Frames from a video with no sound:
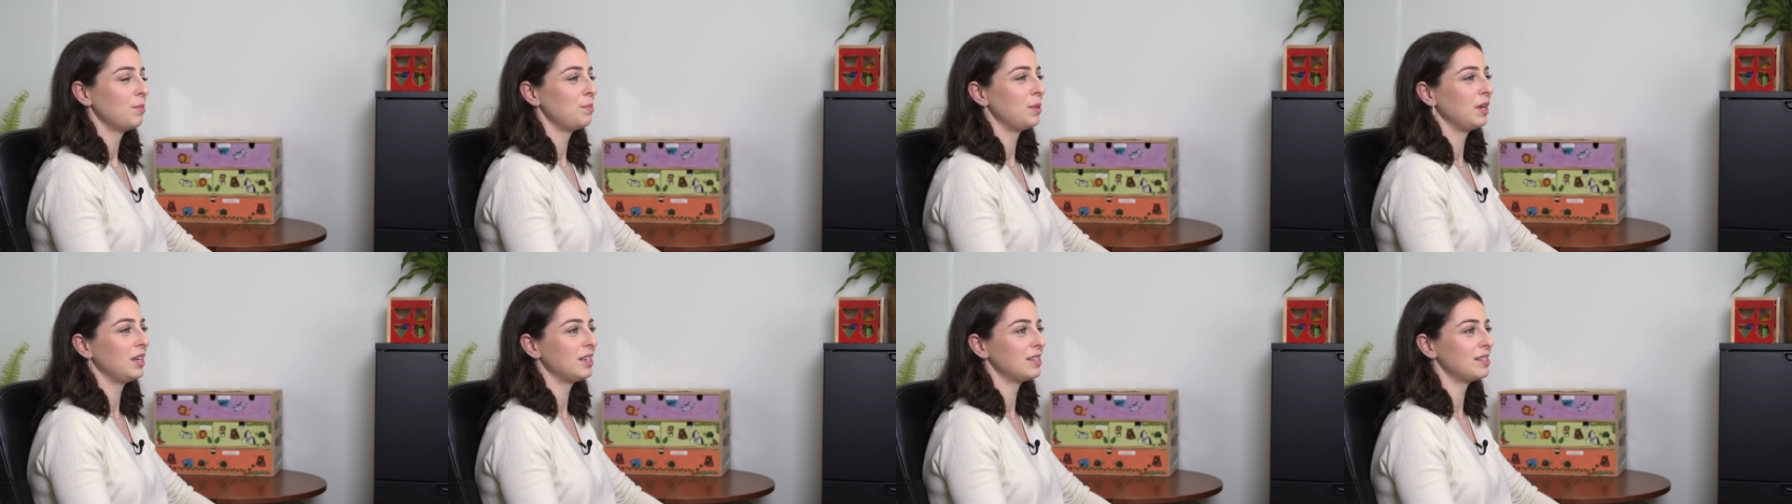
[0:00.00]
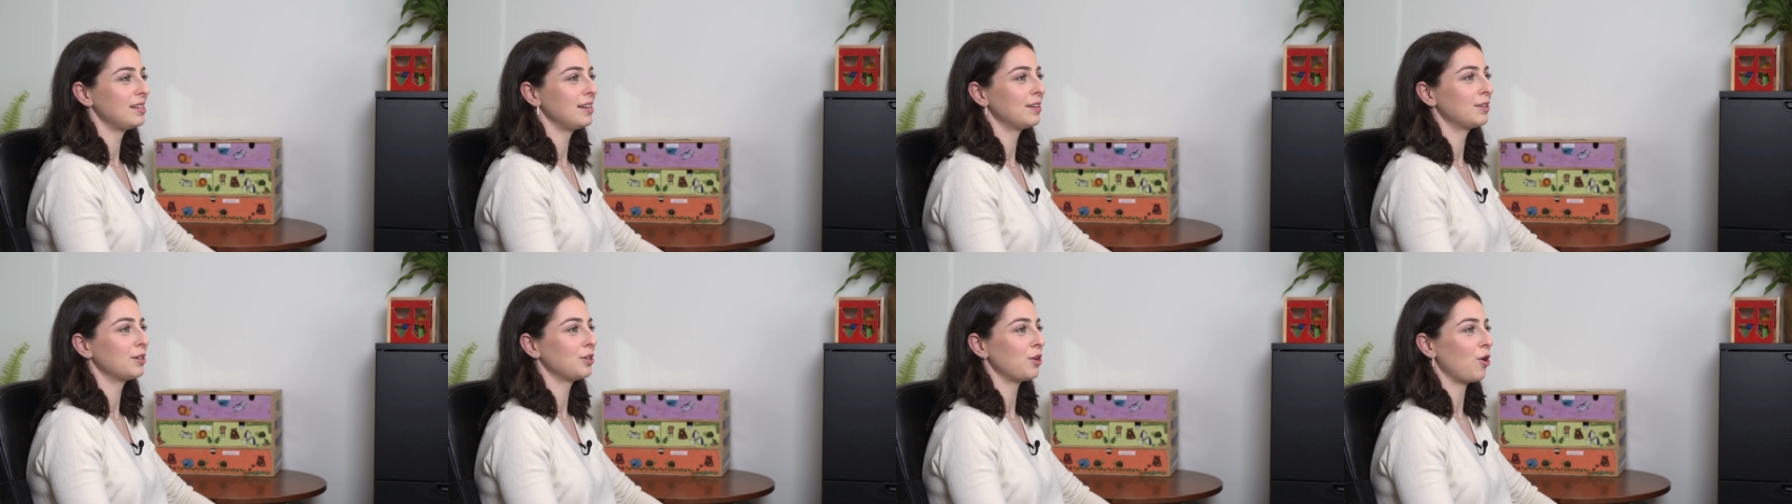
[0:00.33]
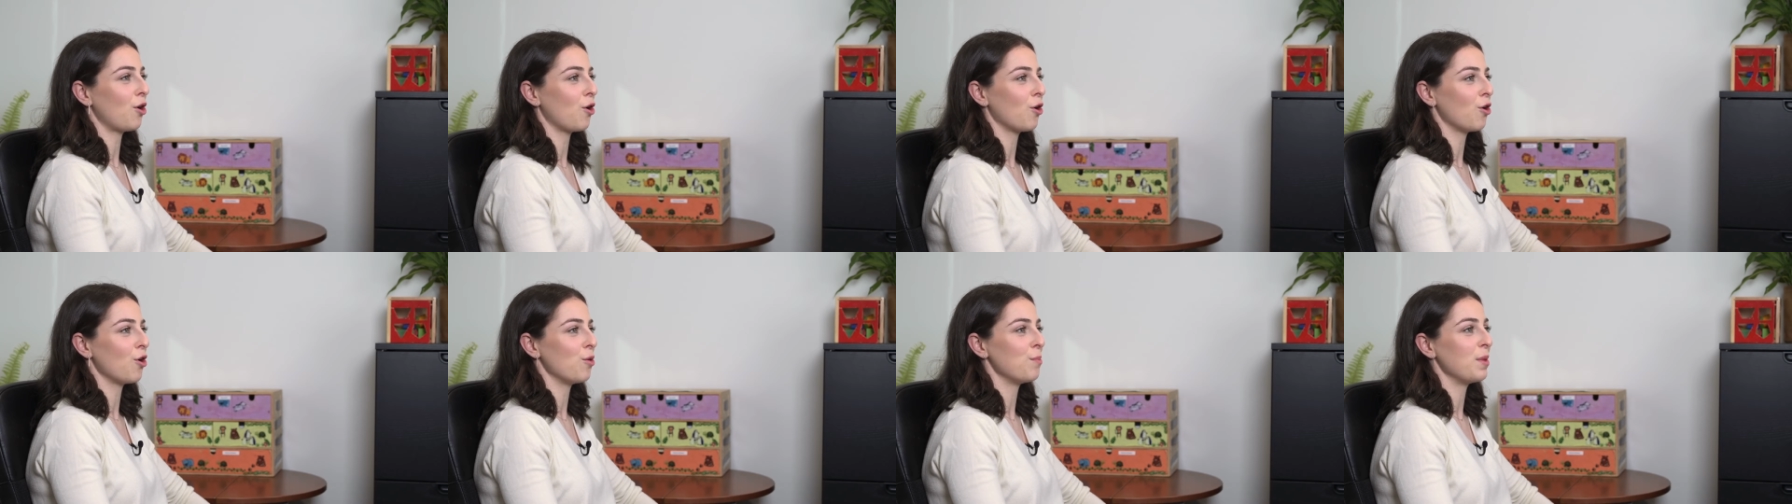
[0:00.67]
because they're at
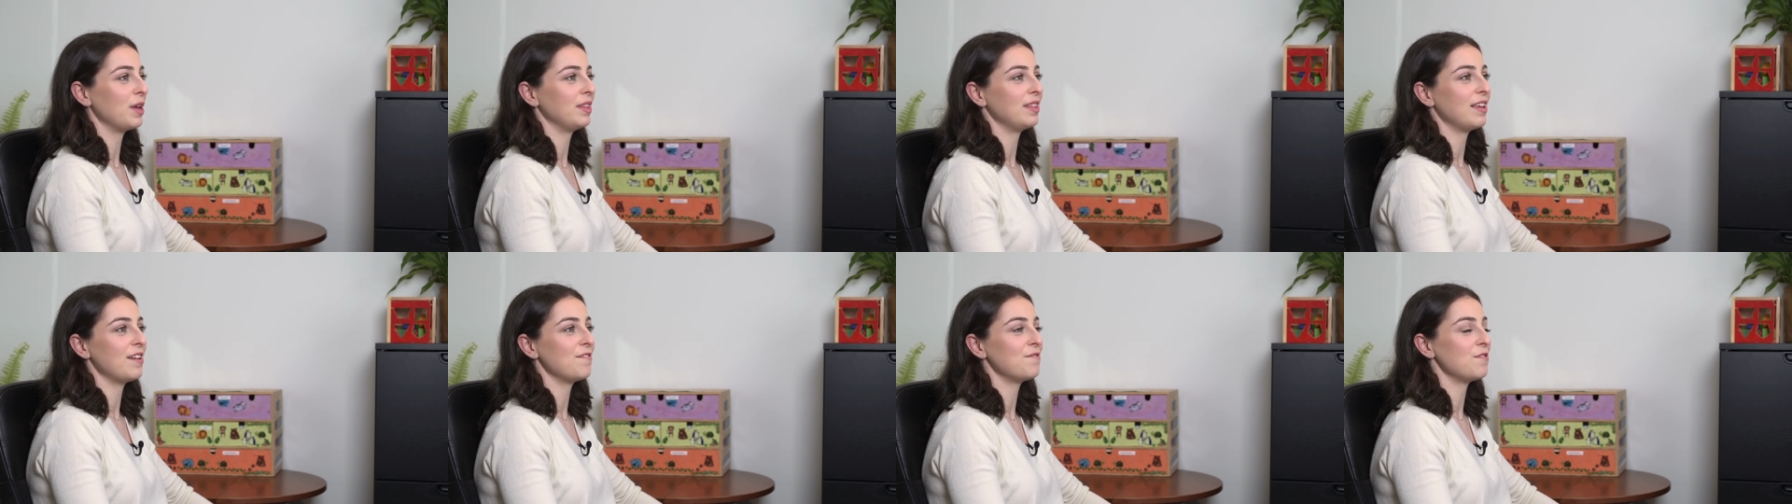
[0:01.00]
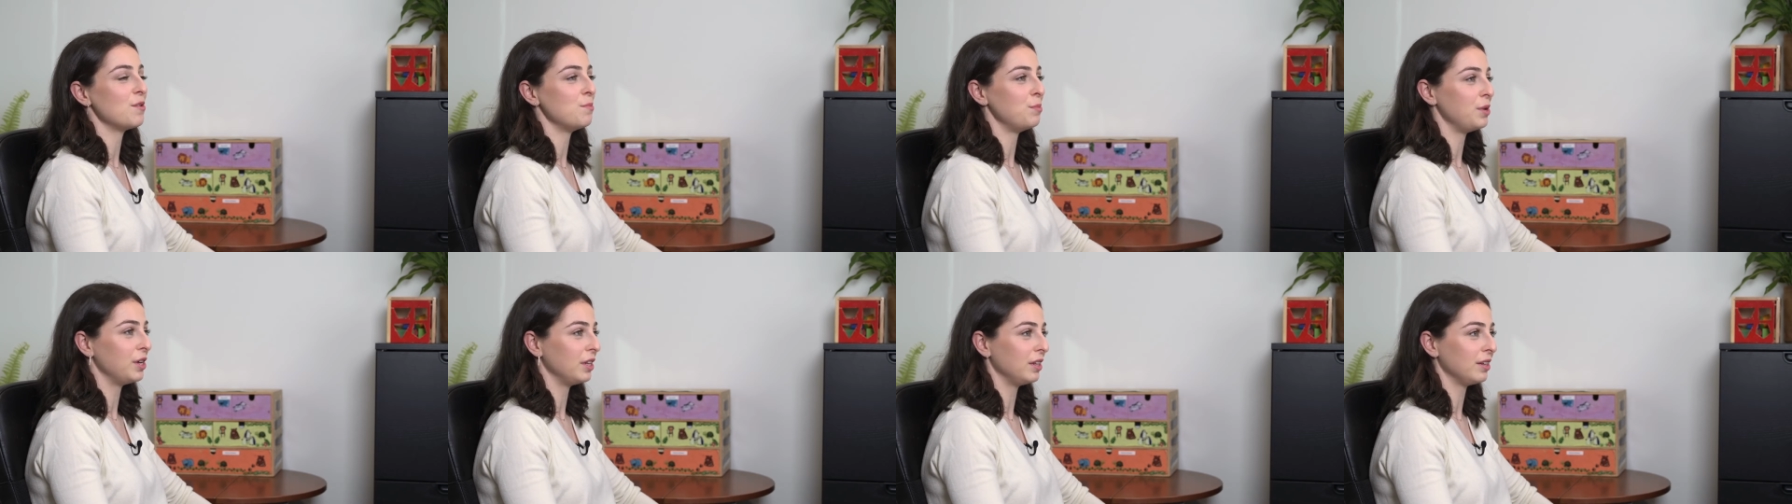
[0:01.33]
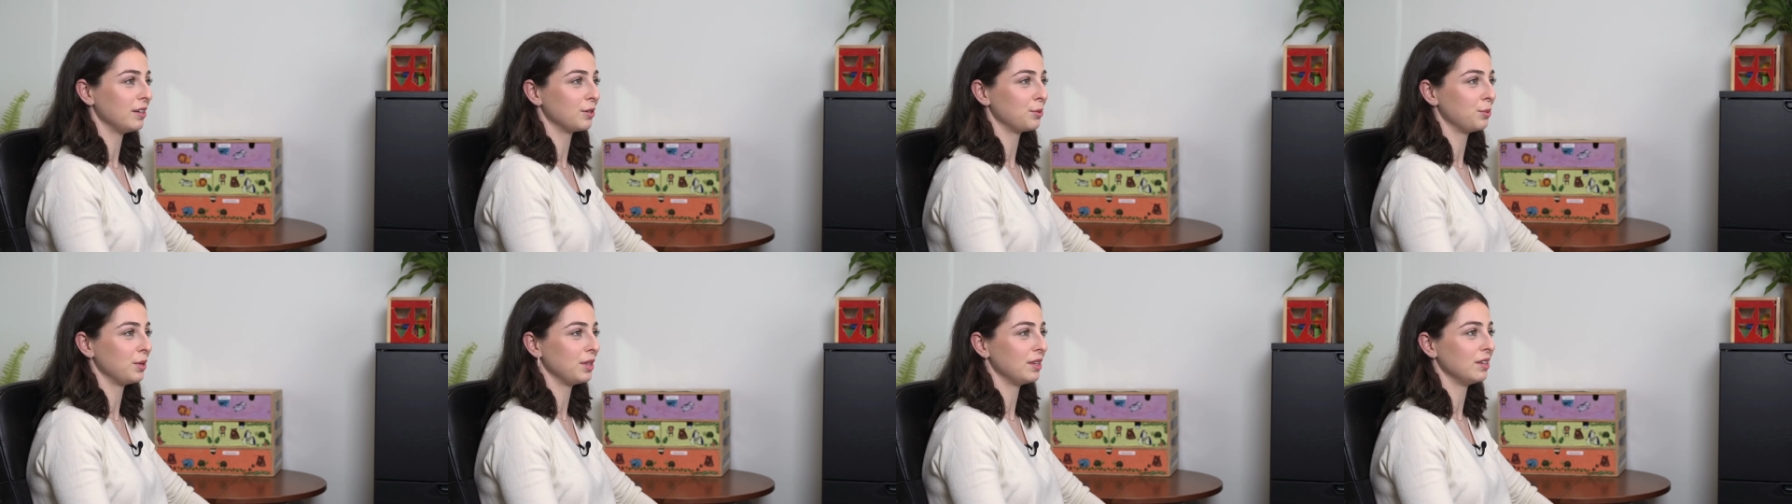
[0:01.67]
home and they're
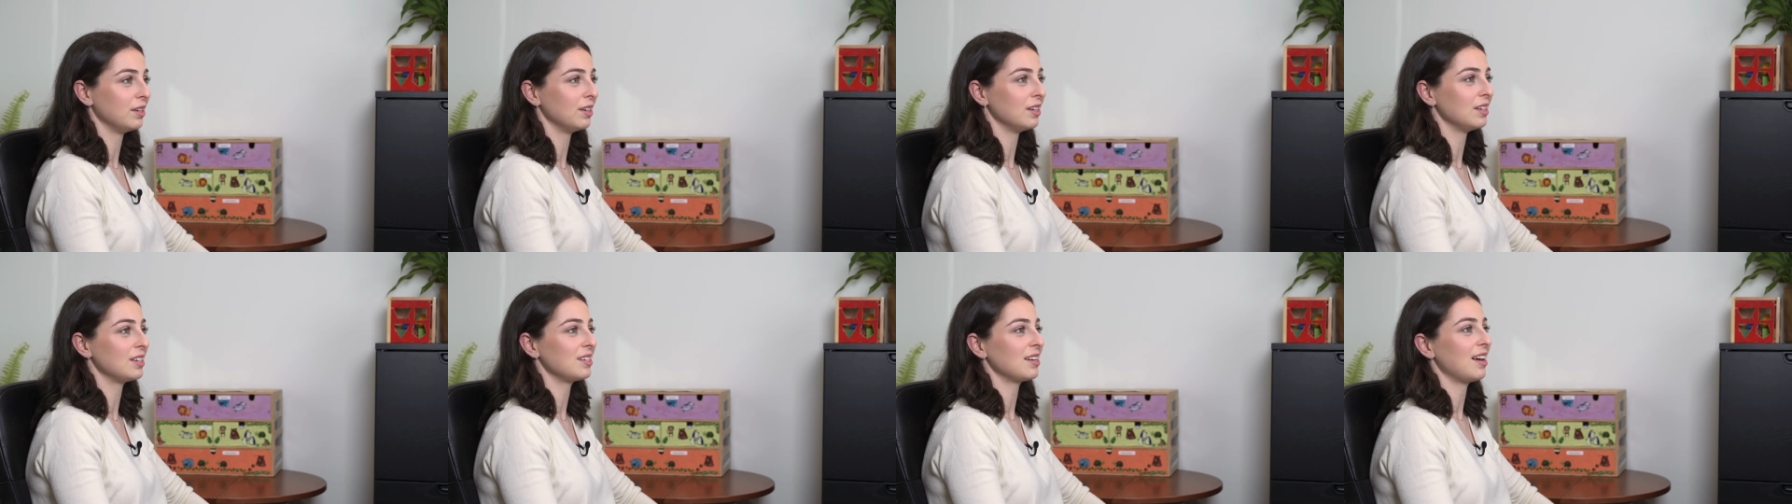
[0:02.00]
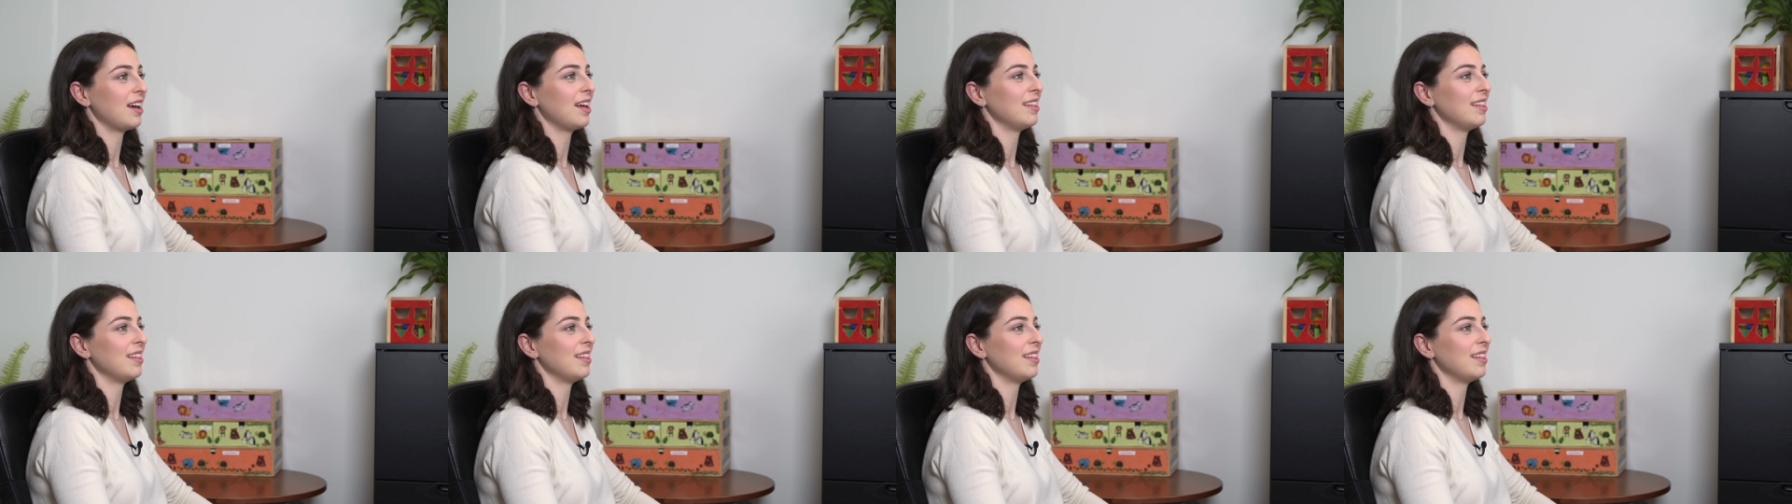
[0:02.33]
familiar with it